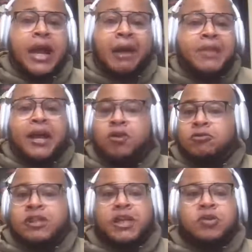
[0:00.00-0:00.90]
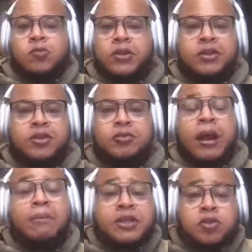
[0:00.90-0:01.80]
I'm not going to tell you what to
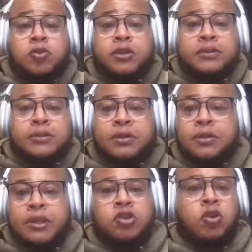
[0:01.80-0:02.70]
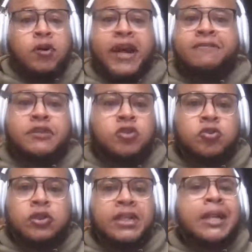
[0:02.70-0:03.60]
do. I'm going to do it. You don't have to
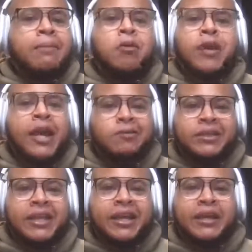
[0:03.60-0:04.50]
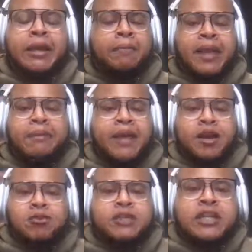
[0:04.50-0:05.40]
do it. And I'm okay with that. But I'm
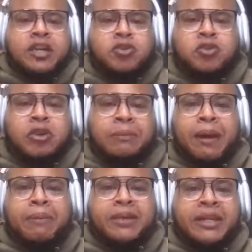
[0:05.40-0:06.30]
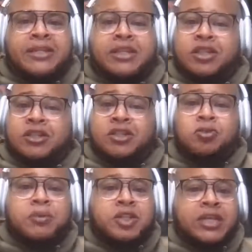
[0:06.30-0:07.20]
not going to tell you you're an abomination, you're
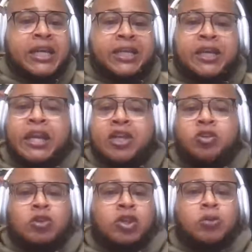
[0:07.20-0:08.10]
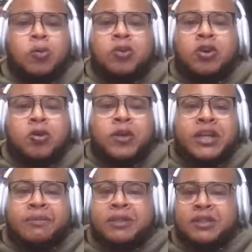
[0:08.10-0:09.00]
stupid, you're ignorant, you're the world going
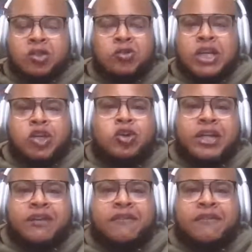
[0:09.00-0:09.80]
to end because you didn't